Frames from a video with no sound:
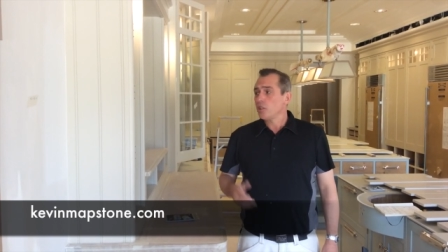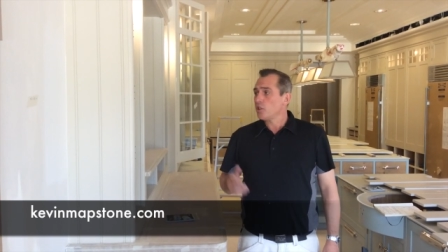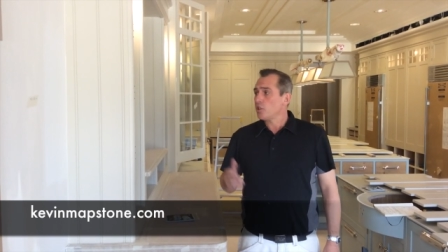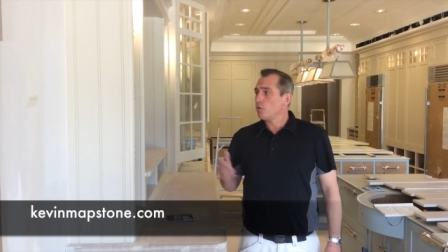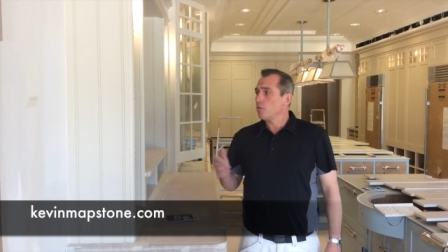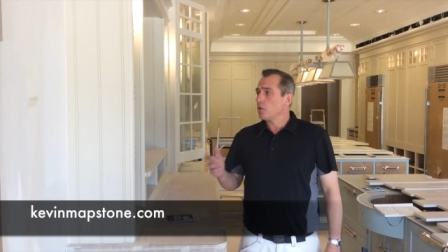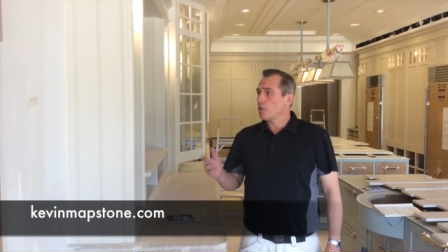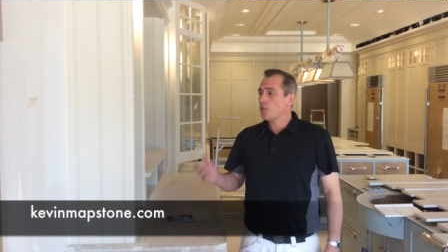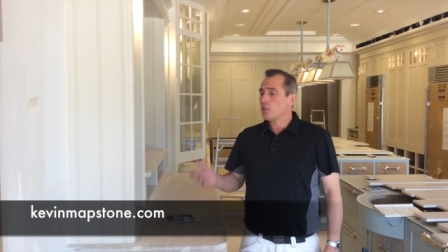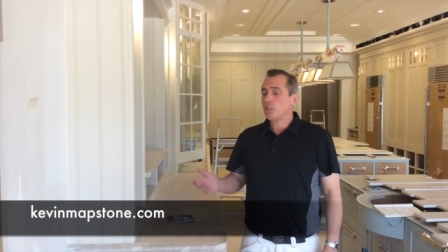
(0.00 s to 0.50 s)

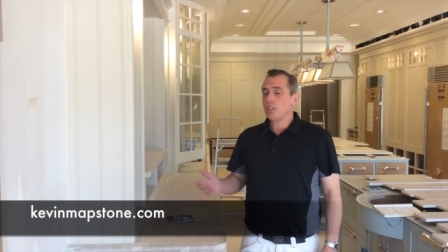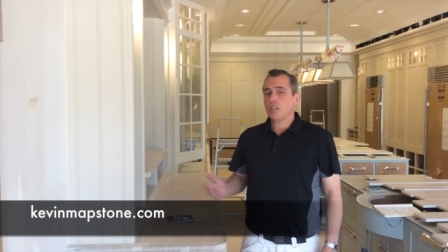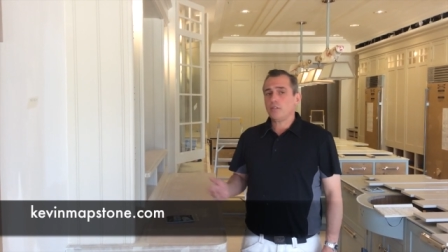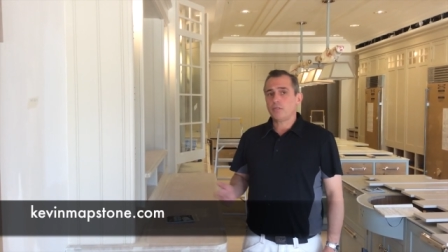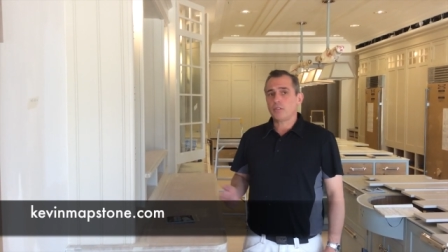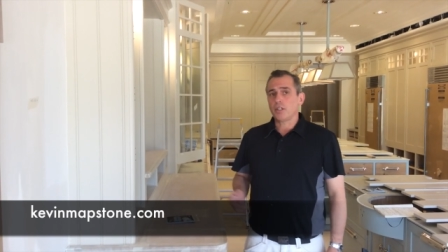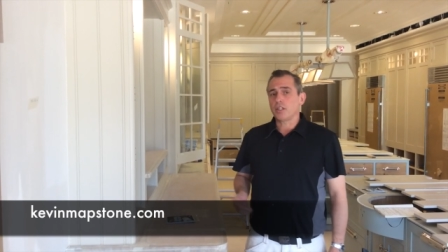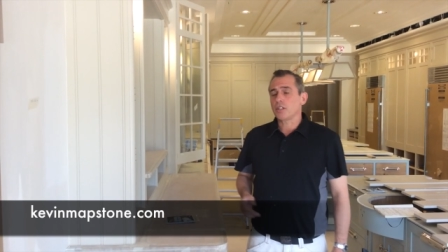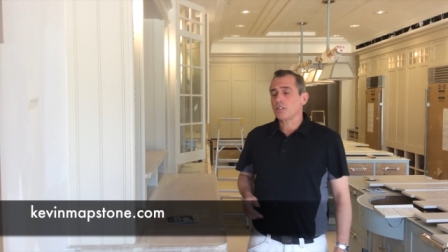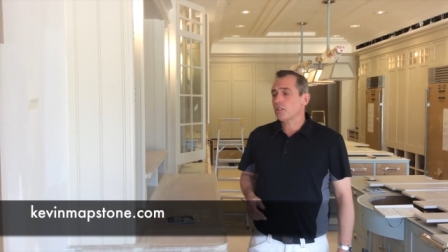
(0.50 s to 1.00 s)
To
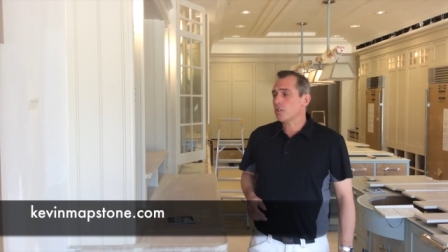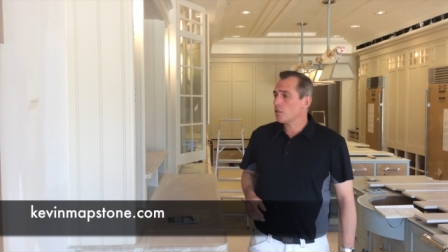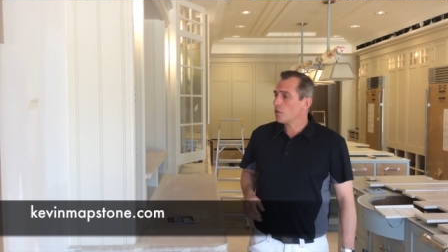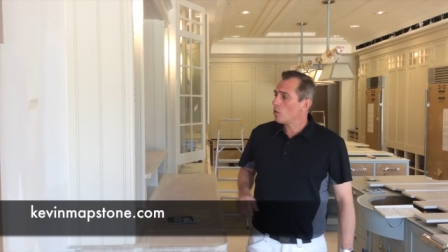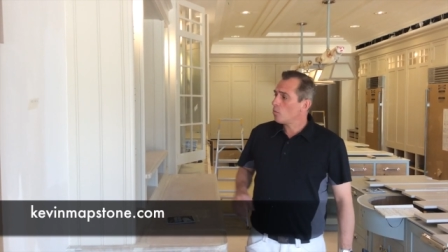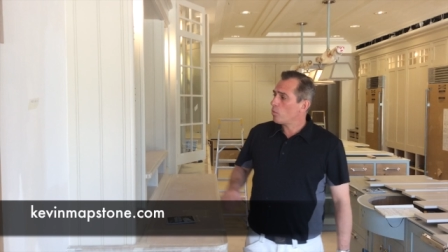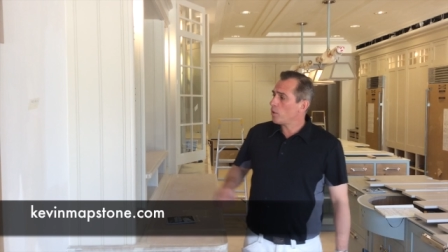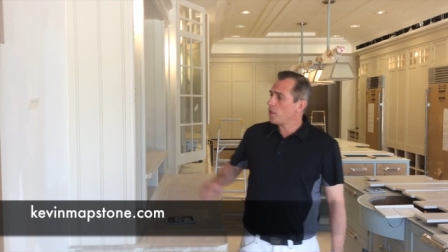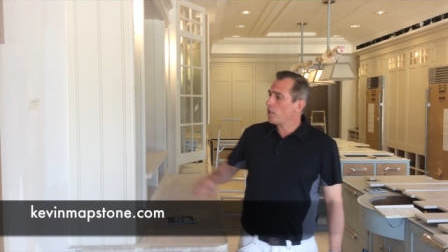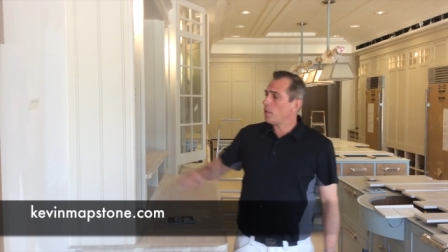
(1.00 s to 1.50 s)
achieve
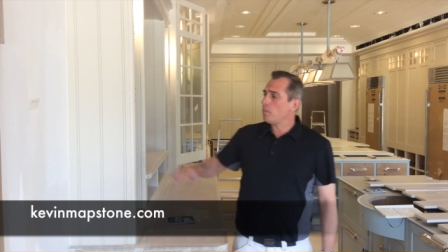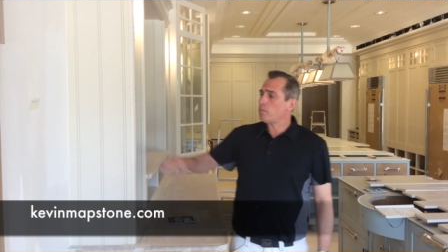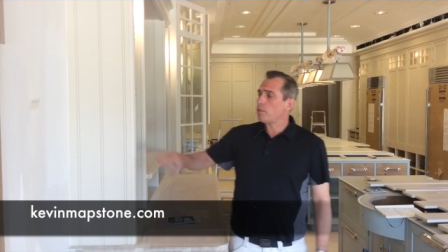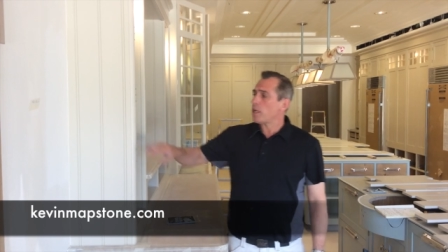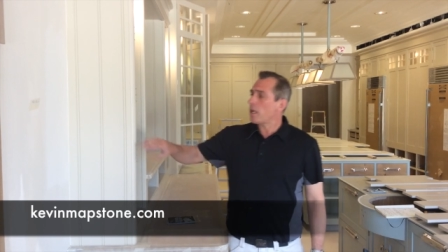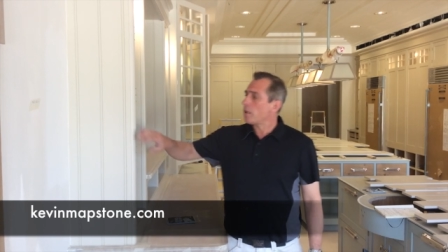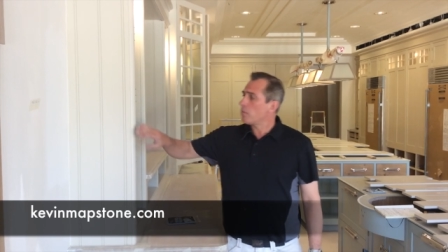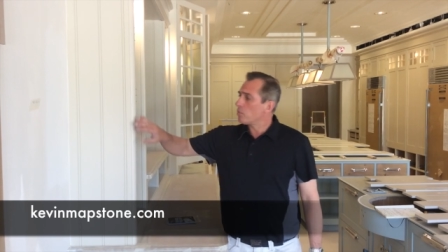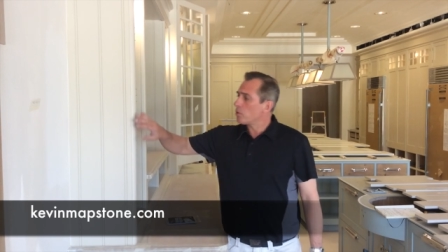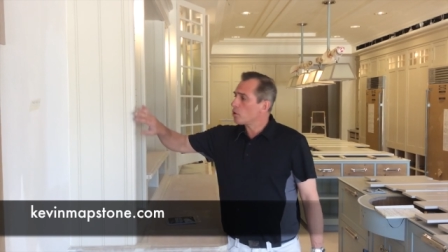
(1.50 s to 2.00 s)
this, we nib
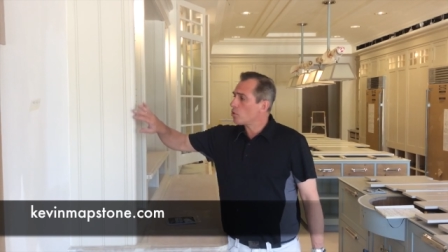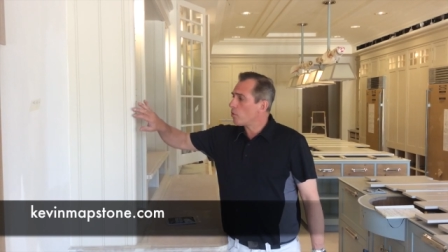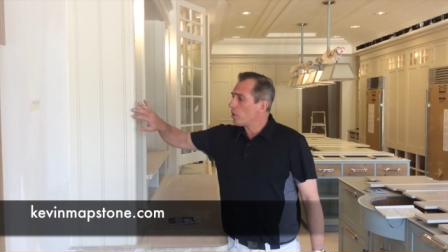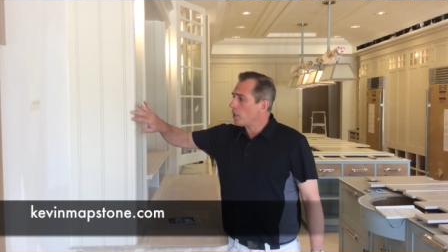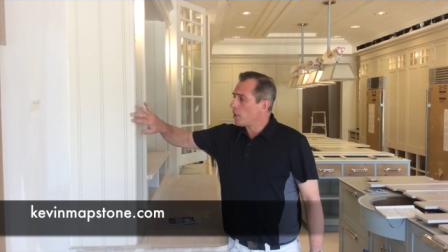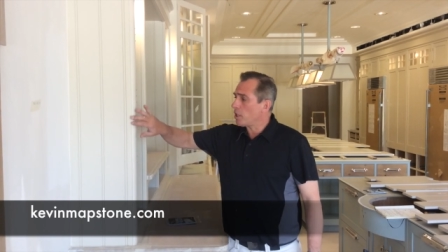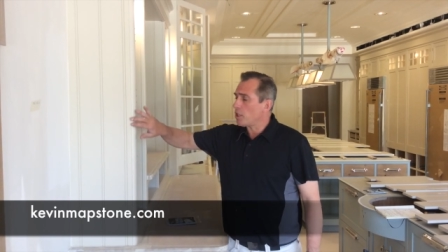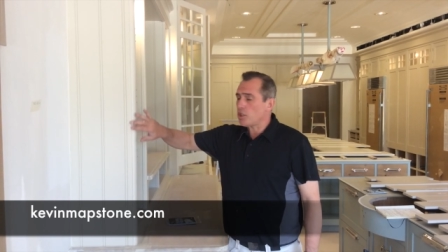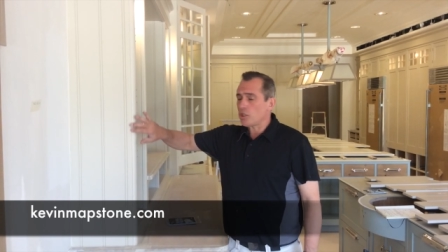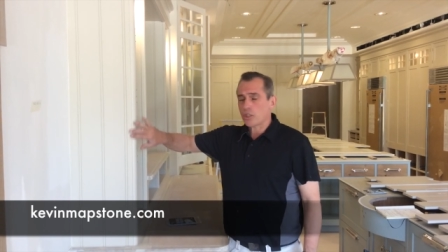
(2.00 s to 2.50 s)
down
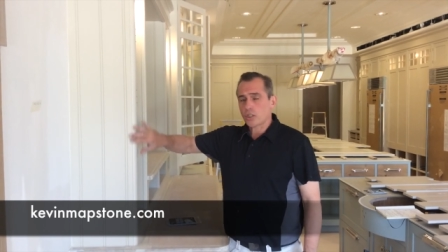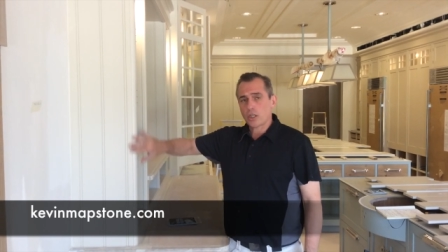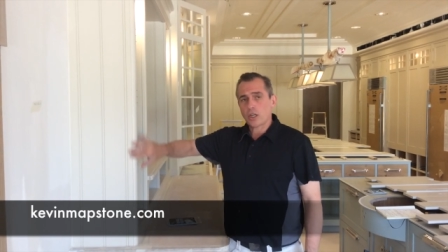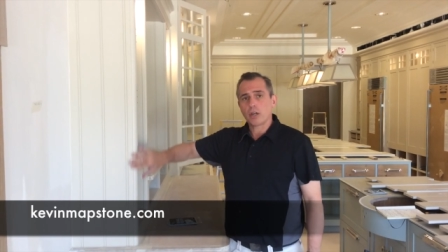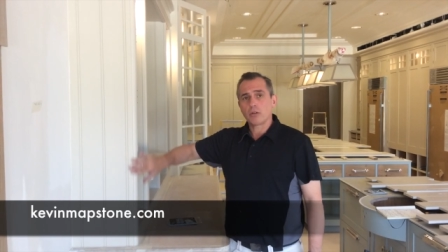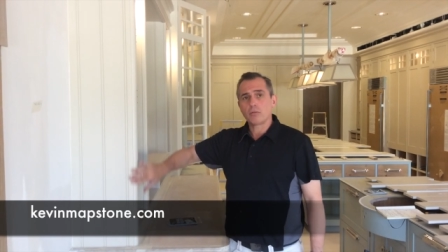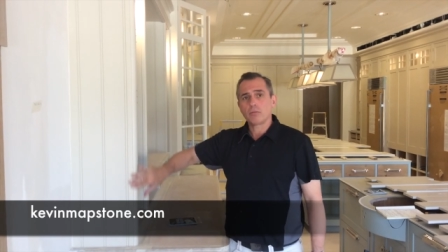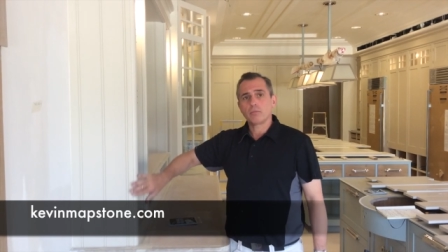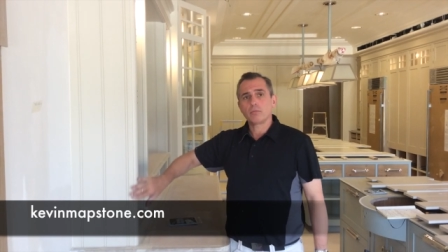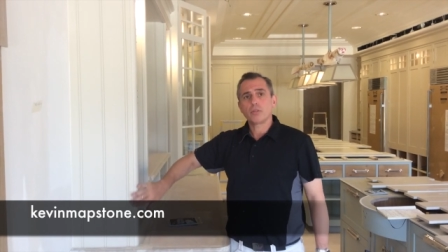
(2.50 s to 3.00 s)
between each
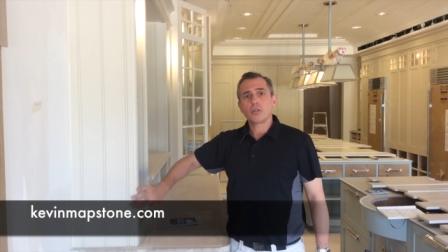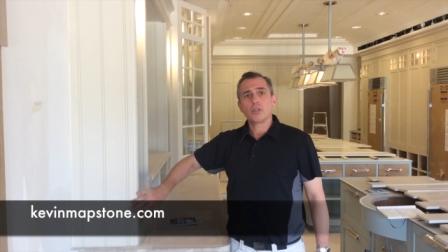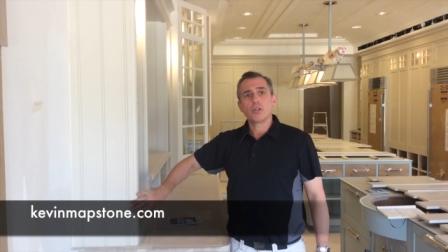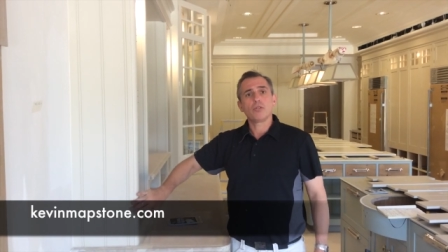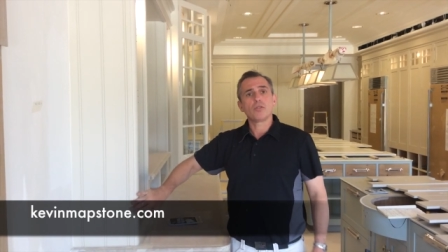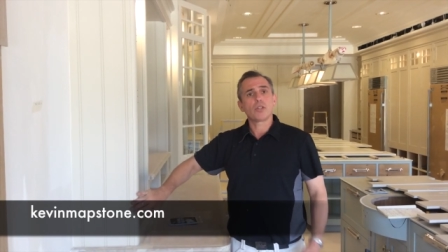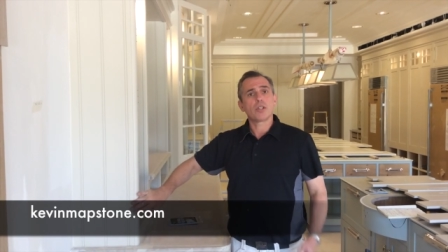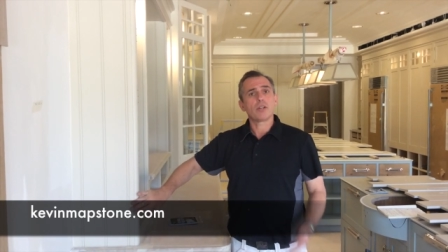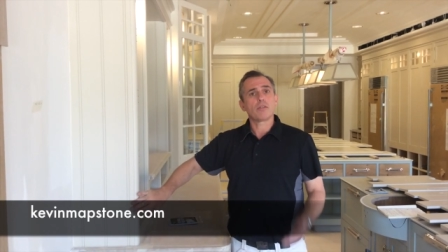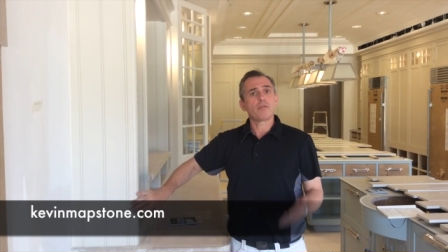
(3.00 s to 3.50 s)
coat
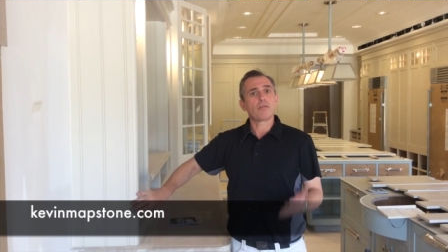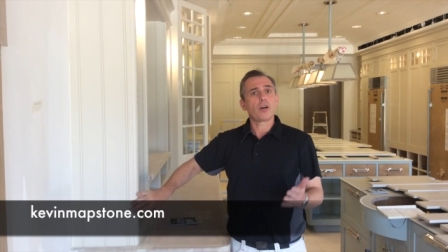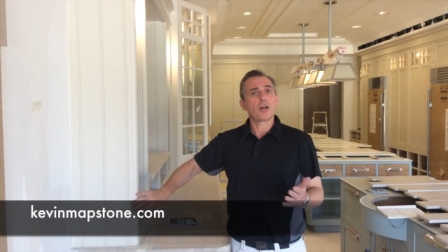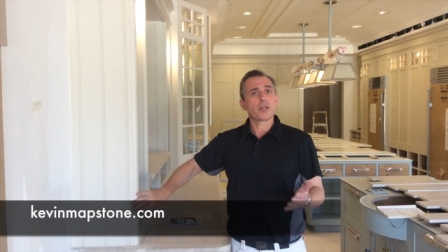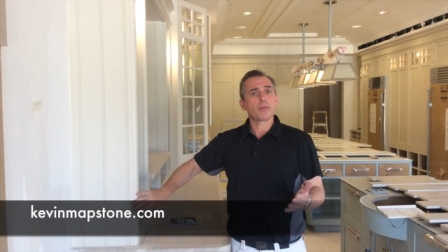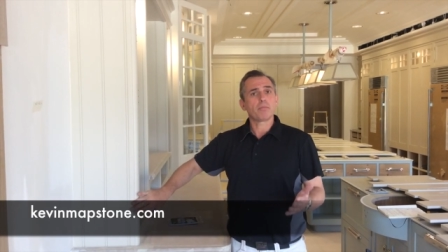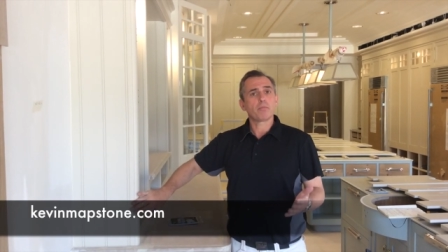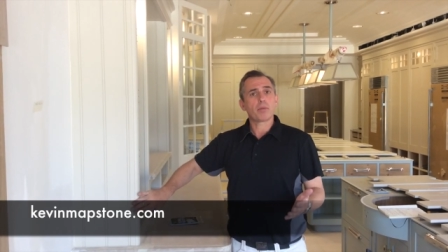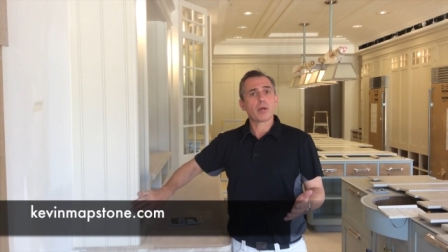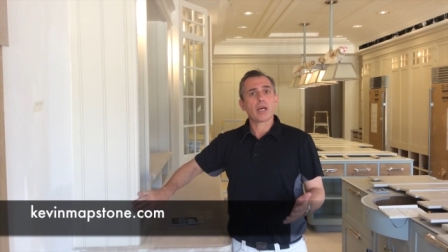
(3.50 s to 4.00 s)
using a
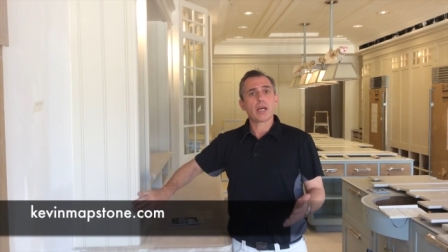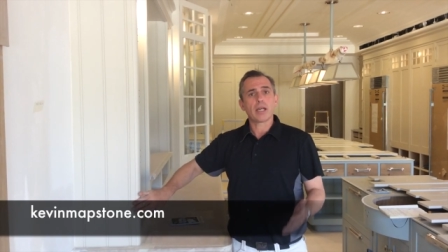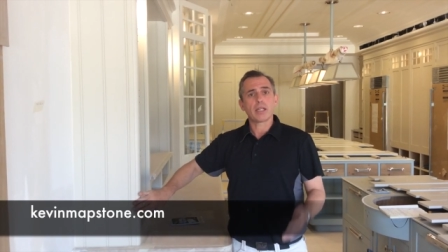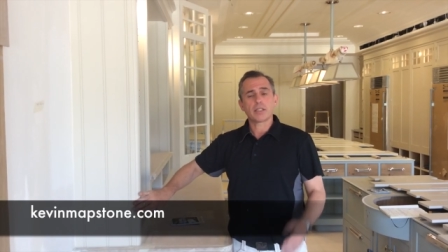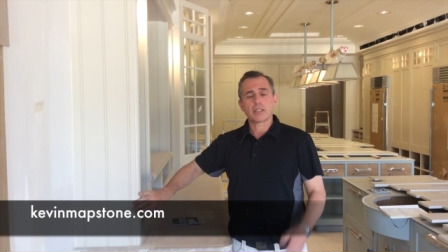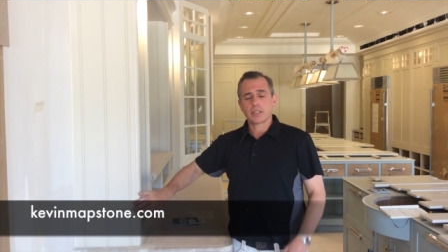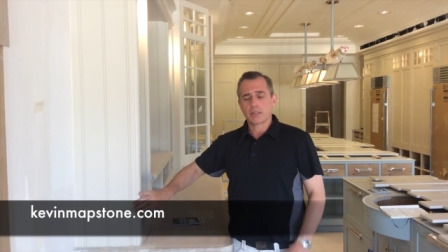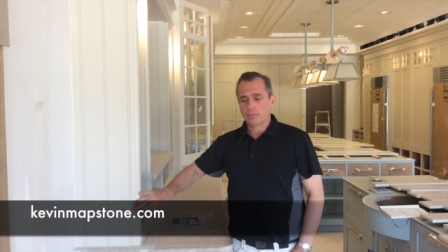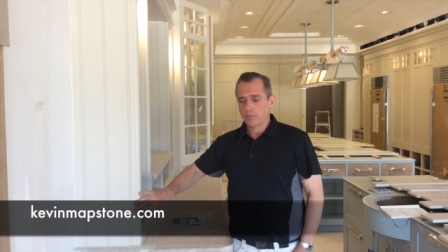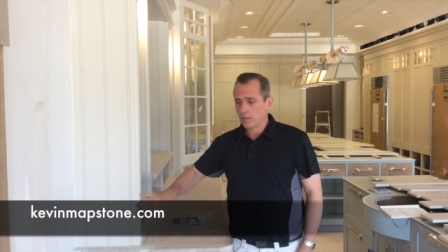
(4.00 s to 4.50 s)
fine
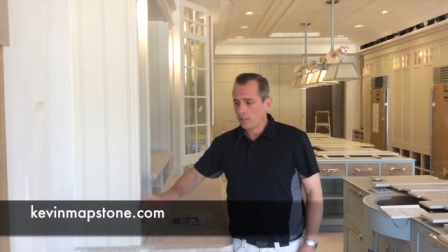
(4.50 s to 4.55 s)
pad.